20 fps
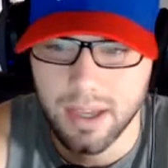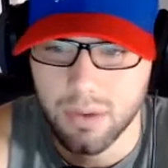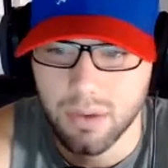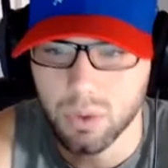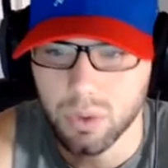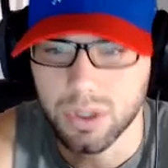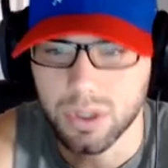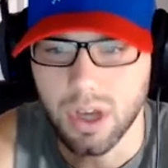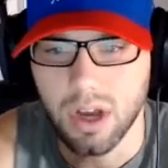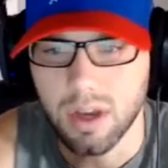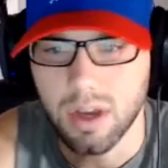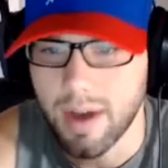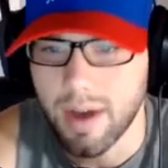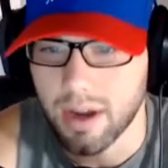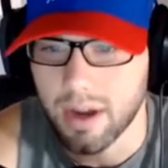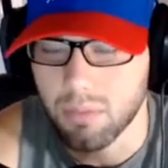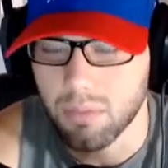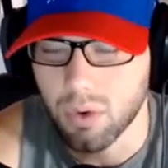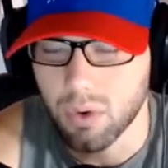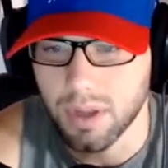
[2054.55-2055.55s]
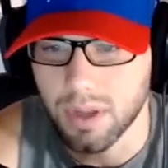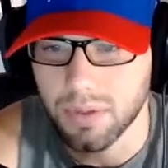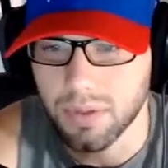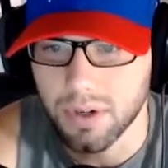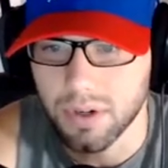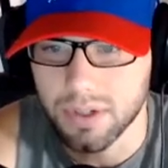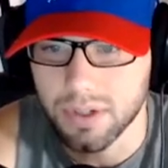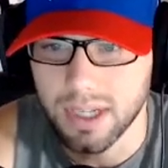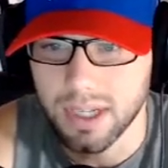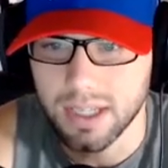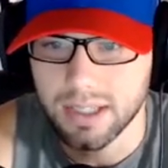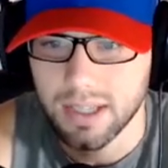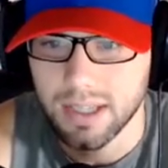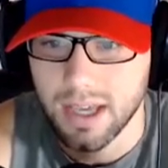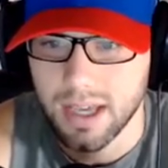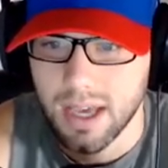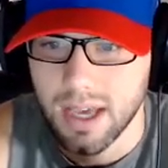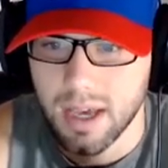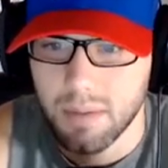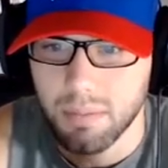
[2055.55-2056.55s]
We'll talk about it more on Thursday.
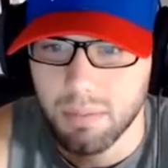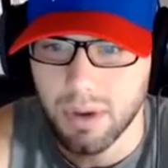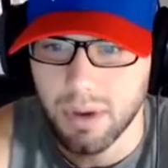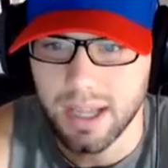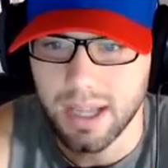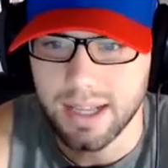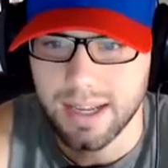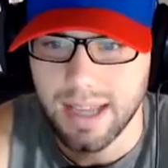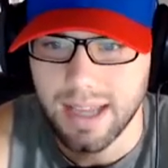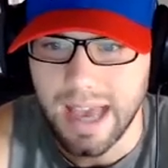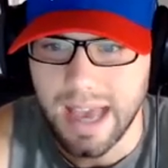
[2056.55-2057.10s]
But